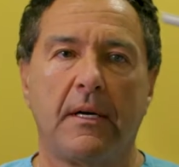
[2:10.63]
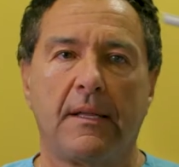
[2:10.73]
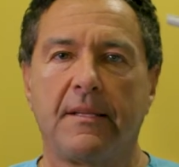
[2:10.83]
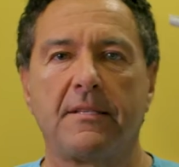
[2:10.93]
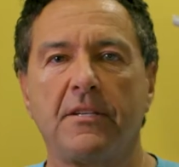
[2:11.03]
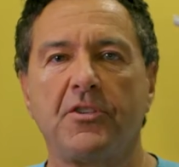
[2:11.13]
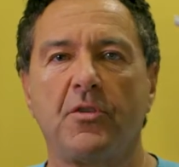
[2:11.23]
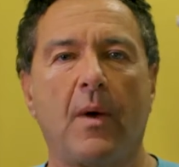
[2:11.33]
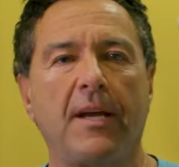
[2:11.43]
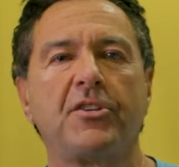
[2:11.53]
the
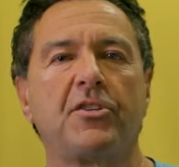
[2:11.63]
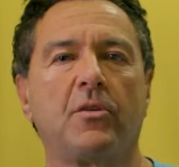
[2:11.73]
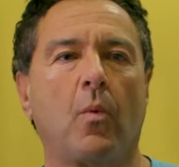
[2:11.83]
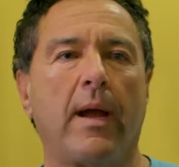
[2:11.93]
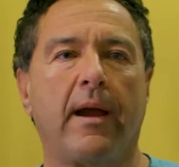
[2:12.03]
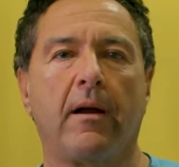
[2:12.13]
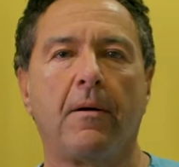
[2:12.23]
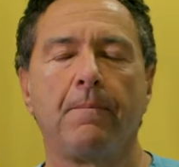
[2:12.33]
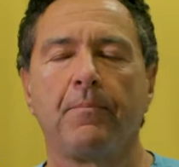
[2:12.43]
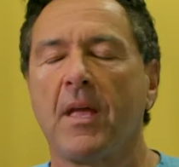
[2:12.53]
situation
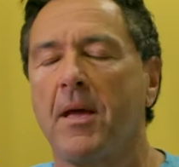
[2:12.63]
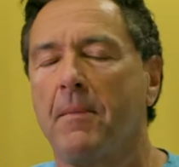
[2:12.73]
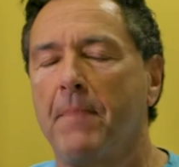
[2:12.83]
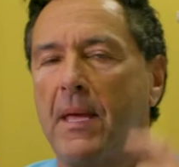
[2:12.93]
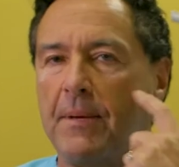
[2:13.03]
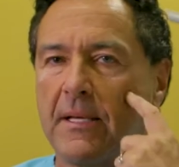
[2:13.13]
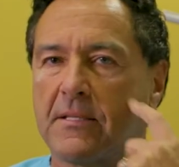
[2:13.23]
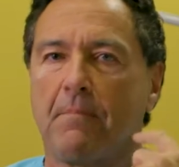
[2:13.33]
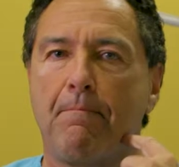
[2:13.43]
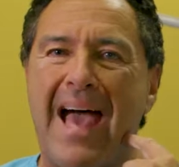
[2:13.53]
where maybe
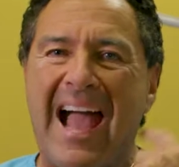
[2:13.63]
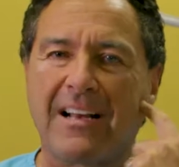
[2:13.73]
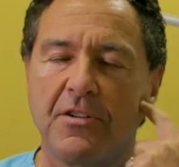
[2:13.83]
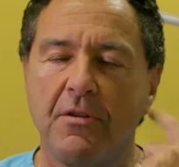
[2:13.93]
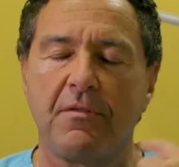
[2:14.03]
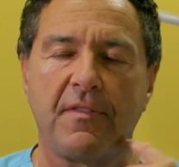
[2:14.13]
it's a back tooth